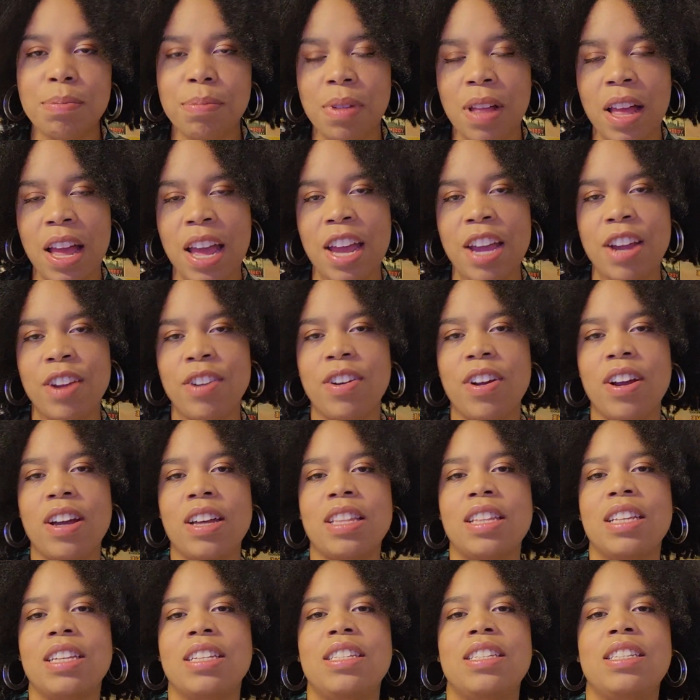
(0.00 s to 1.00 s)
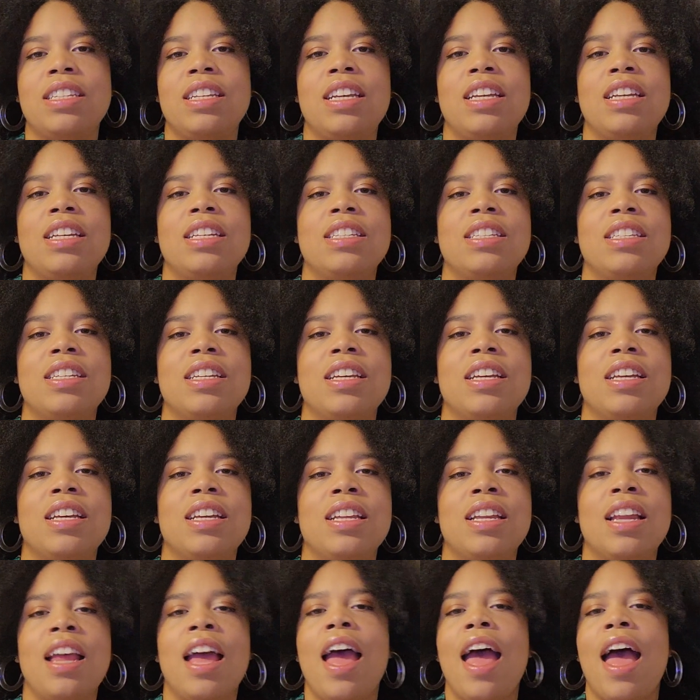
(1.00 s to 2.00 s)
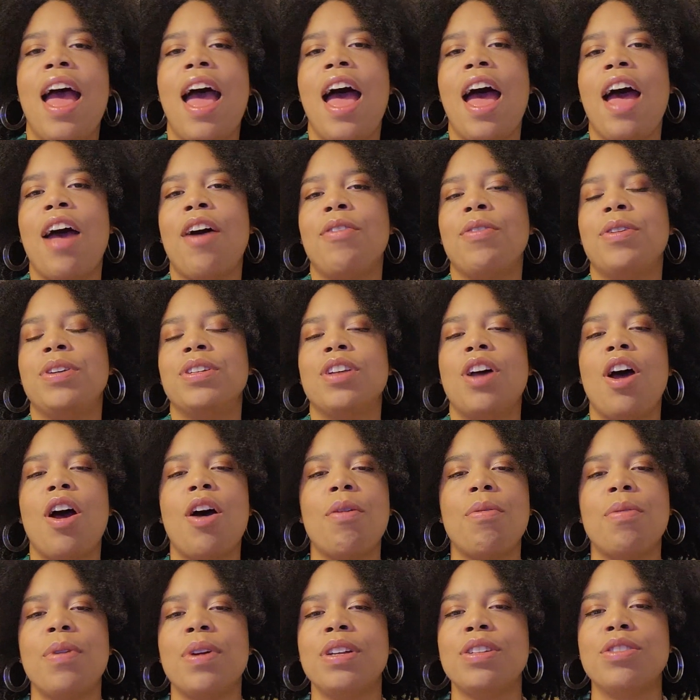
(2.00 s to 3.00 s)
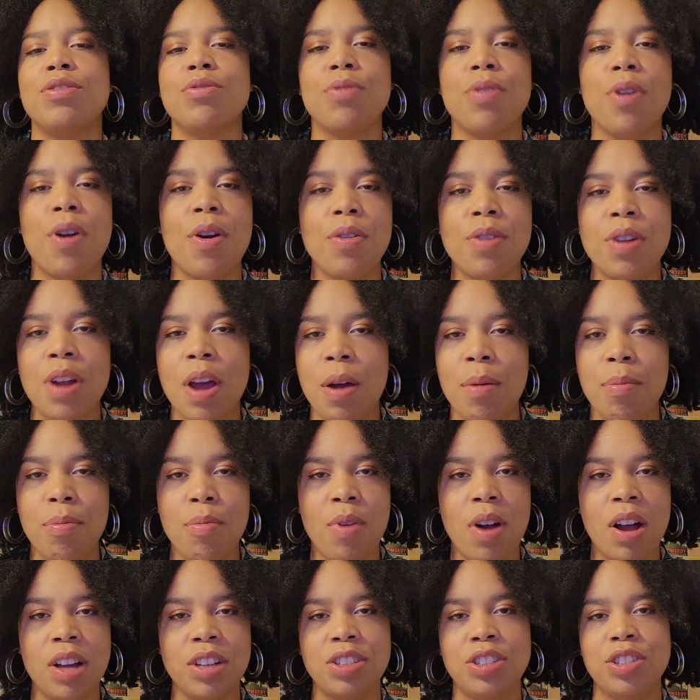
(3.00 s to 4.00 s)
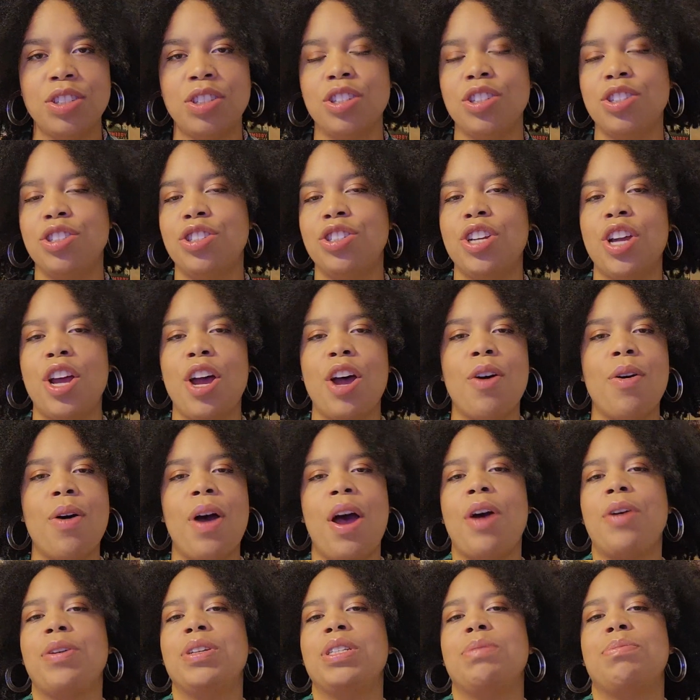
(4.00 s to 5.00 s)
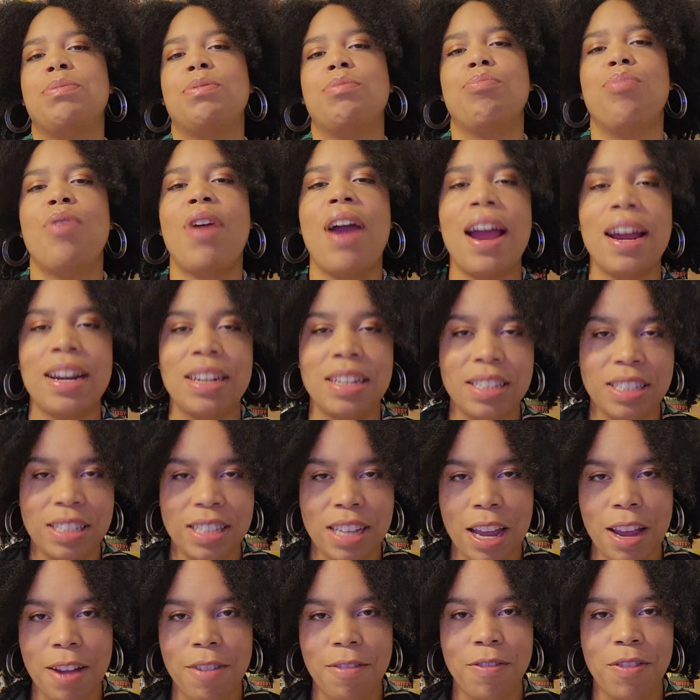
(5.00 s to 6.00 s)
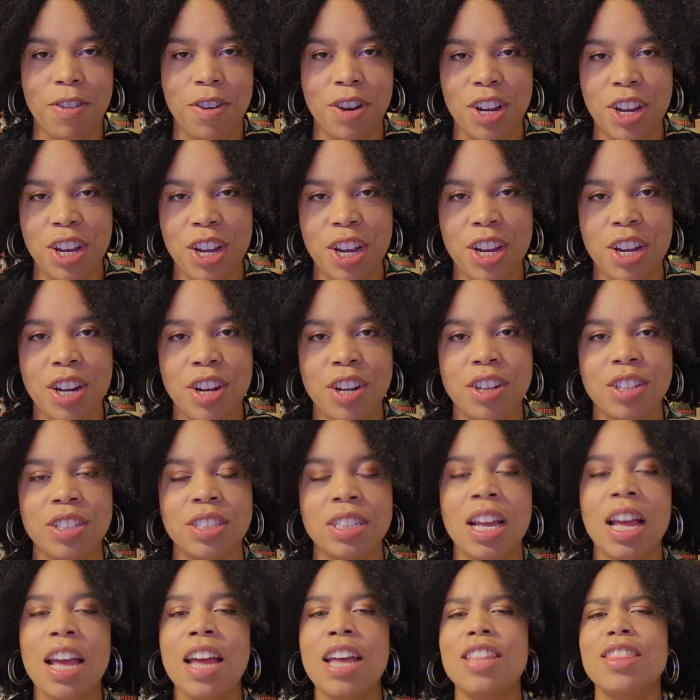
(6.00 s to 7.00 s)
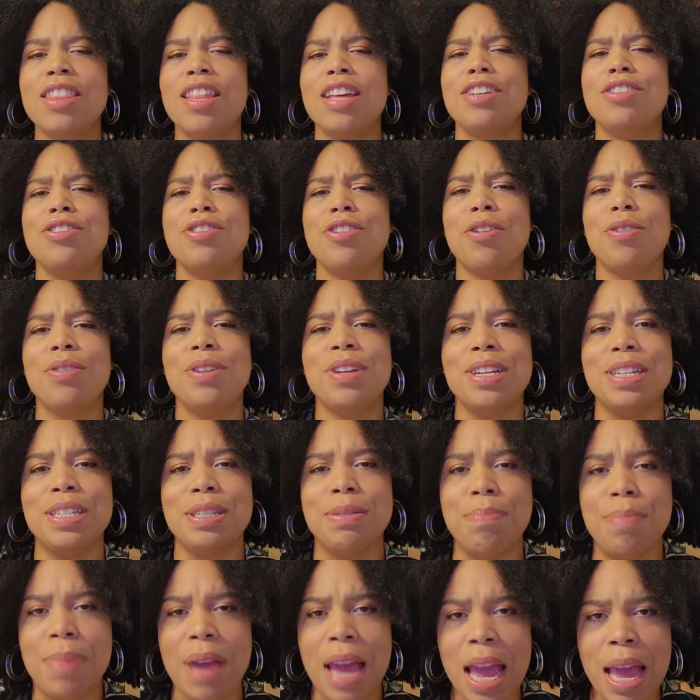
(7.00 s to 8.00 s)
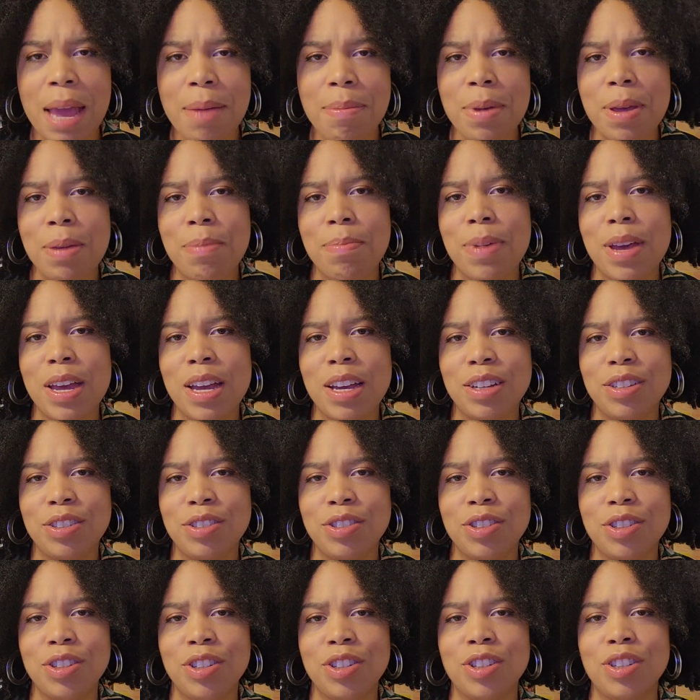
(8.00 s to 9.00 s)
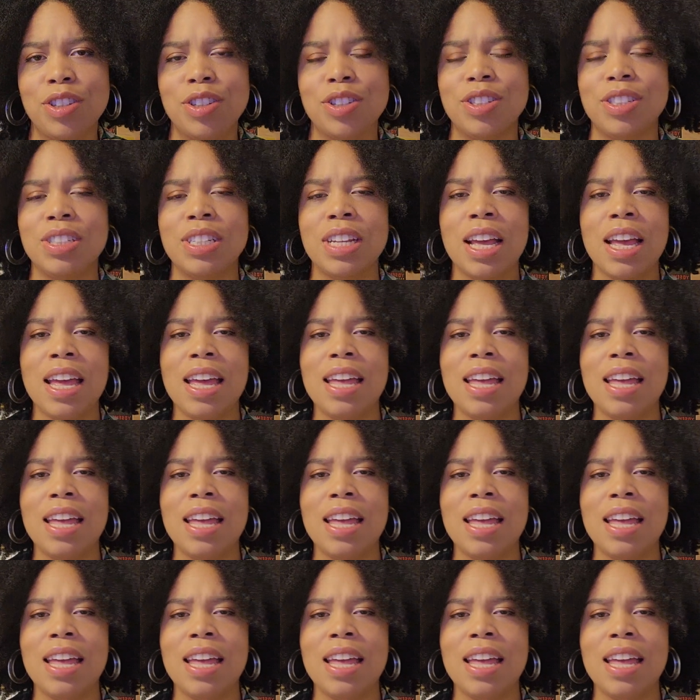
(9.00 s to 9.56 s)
player on the season, how he's always grown up watching the show, how he's been practicing for years. They showed his baby pictures.